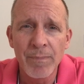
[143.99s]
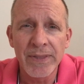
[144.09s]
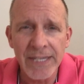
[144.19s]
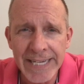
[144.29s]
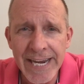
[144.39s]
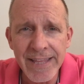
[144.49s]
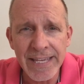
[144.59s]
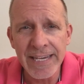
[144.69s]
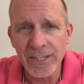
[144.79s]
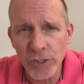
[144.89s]
But the key
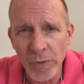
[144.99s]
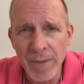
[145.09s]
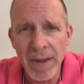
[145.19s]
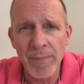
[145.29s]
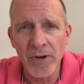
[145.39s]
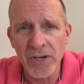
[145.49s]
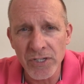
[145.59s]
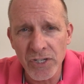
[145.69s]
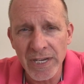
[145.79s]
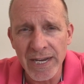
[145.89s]
thing to remember
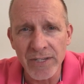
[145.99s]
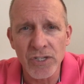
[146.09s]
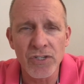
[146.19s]
is this,